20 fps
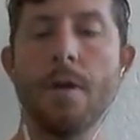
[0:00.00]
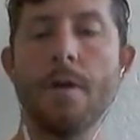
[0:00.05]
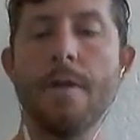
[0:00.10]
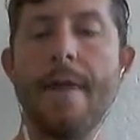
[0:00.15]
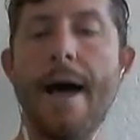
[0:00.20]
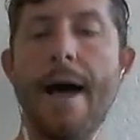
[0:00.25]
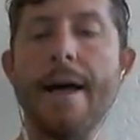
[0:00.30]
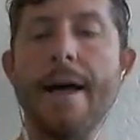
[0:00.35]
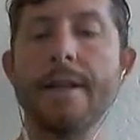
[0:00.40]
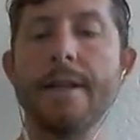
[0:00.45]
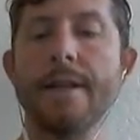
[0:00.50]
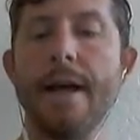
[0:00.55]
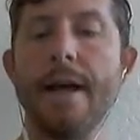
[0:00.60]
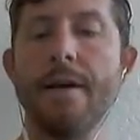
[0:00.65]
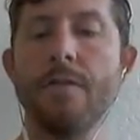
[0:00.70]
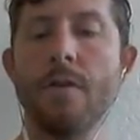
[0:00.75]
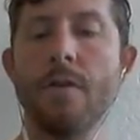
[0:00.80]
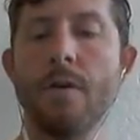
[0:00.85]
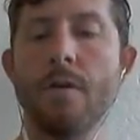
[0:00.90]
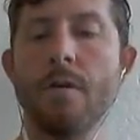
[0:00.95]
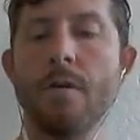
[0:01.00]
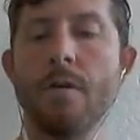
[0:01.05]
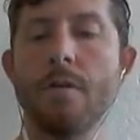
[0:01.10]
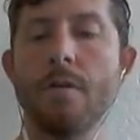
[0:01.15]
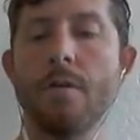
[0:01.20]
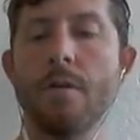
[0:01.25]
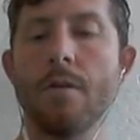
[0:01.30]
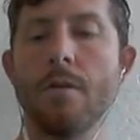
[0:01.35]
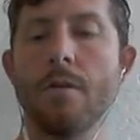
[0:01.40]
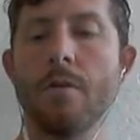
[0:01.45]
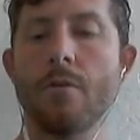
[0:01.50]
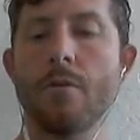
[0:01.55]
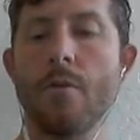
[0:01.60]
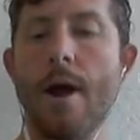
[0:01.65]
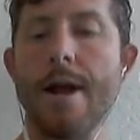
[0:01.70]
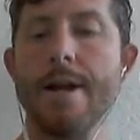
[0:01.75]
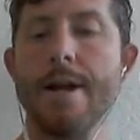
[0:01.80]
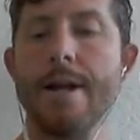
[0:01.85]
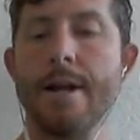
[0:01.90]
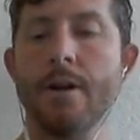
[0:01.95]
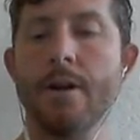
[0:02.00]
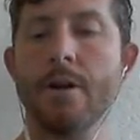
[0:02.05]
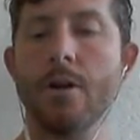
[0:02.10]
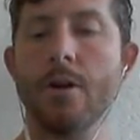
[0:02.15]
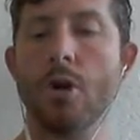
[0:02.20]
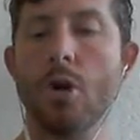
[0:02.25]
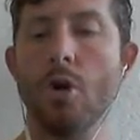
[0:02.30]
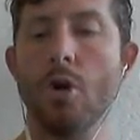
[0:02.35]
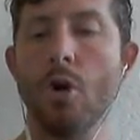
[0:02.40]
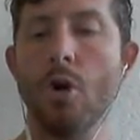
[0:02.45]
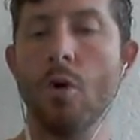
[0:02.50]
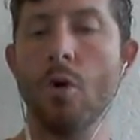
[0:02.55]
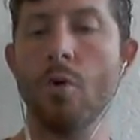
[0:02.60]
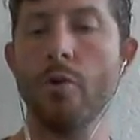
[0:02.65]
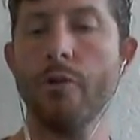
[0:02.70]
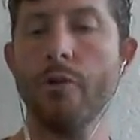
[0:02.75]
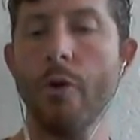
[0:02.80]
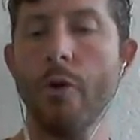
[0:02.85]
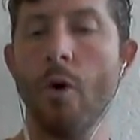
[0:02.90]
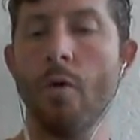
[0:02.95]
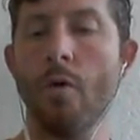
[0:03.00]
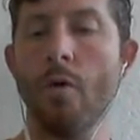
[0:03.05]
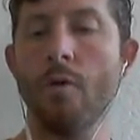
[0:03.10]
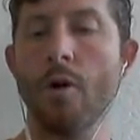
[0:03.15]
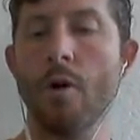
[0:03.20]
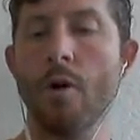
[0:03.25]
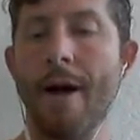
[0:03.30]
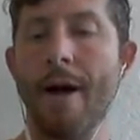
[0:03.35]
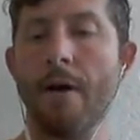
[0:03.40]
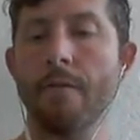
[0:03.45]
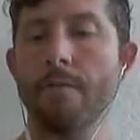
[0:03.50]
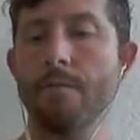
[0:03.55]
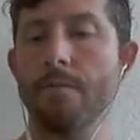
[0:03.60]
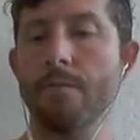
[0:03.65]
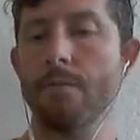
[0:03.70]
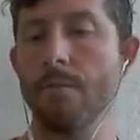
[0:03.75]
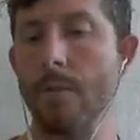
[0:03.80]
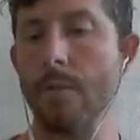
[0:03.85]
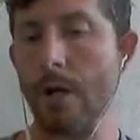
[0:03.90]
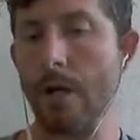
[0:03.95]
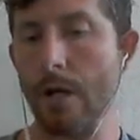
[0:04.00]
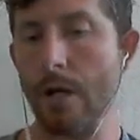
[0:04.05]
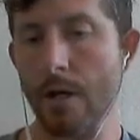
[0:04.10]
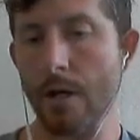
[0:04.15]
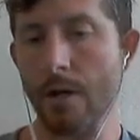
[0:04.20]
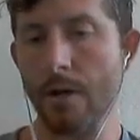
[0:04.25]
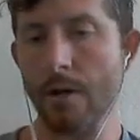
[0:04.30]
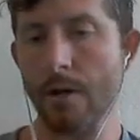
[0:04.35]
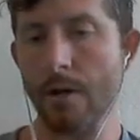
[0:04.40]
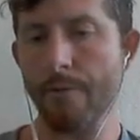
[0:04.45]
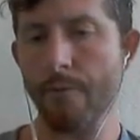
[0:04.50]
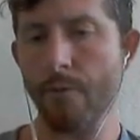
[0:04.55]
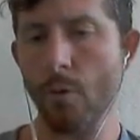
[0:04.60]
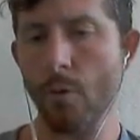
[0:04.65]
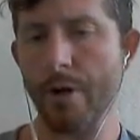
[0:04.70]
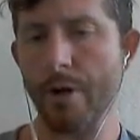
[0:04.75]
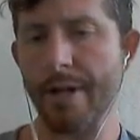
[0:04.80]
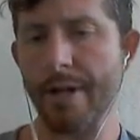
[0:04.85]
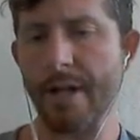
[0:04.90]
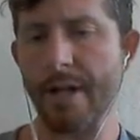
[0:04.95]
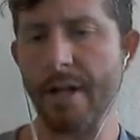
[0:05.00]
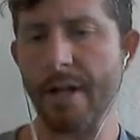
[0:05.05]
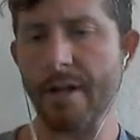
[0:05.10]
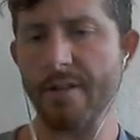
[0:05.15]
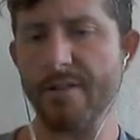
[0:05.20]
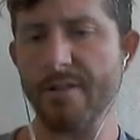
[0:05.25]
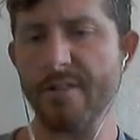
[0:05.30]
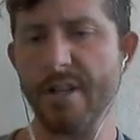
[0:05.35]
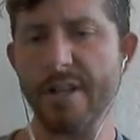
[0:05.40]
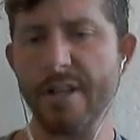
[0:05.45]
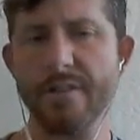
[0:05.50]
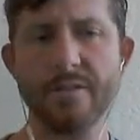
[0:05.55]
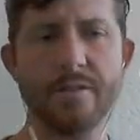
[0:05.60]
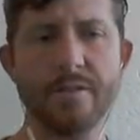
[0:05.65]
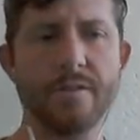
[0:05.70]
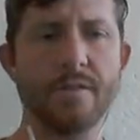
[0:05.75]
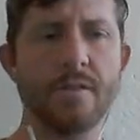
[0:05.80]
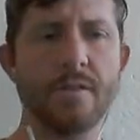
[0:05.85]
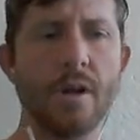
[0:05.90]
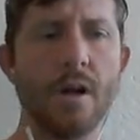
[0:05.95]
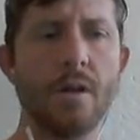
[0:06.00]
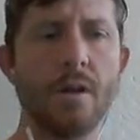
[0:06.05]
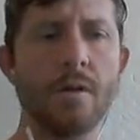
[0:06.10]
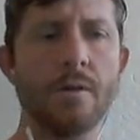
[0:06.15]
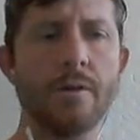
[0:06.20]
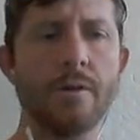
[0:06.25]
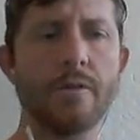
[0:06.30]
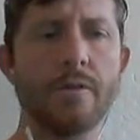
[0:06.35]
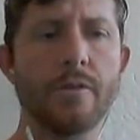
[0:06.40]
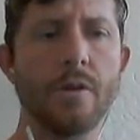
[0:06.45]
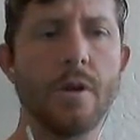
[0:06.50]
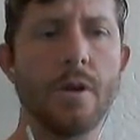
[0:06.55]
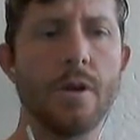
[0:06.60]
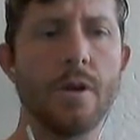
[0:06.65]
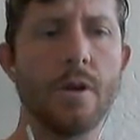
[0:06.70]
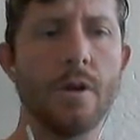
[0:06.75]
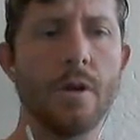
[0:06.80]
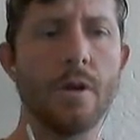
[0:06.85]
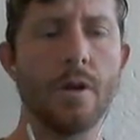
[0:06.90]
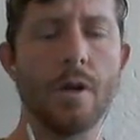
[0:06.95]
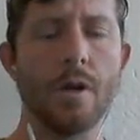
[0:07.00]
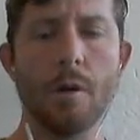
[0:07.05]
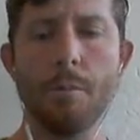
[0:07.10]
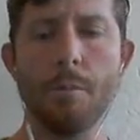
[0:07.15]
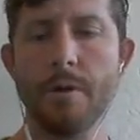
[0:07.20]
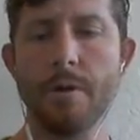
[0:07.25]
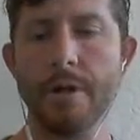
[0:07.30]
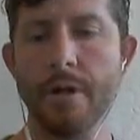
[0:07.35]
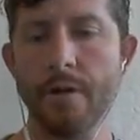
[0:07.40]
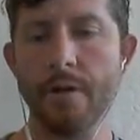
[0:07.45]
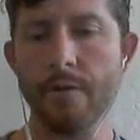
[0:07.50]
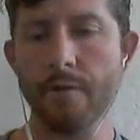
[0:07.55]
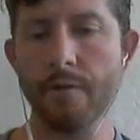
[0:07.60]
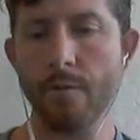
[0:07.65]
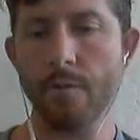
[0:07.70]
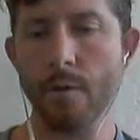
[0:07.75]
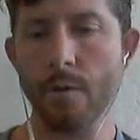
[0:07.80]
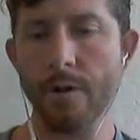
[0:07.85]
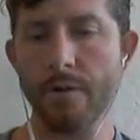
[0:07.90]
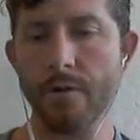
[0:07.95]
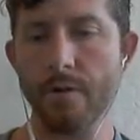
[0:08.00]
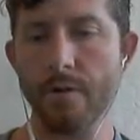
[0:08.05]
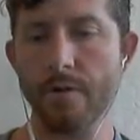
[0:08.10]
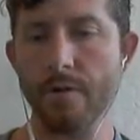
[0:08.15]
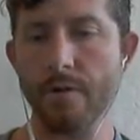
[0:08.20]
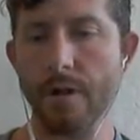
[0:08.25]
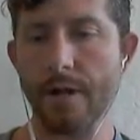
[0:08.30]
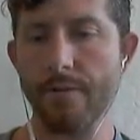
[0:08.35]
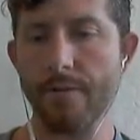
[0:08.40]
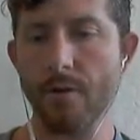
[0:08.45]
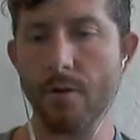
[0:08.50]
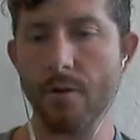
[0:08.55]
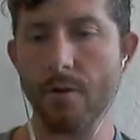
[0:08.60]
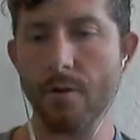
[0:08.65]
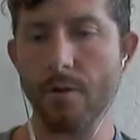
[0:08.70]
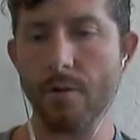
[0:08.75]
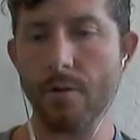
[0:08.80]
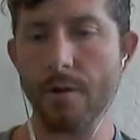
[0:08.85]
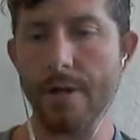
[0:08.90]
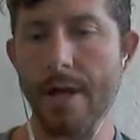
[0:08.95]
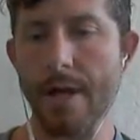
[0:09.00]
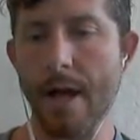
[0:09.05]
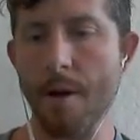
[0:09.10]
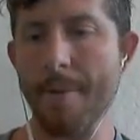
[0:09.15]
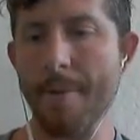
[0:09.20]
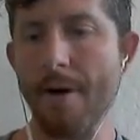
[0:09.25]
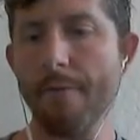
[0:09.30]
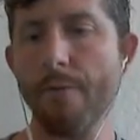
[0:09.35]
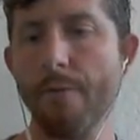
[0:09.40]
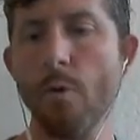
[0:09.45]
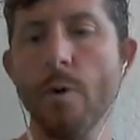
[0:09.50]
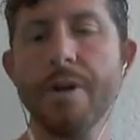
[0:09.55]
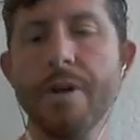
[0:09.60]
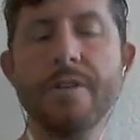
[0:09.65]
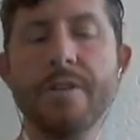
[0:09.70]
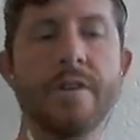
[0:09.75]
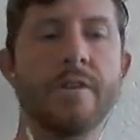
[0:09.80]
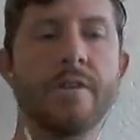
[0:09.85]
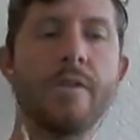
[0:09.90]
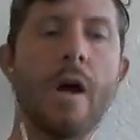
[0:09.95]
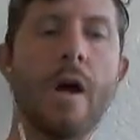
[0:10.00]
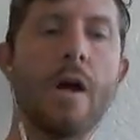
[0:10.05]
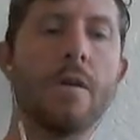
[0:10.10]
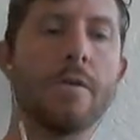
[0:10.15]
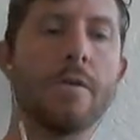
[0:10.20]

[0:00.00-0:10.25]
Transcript: that level right here and close over about $46, I believe. What is this level? Yeah, about $46,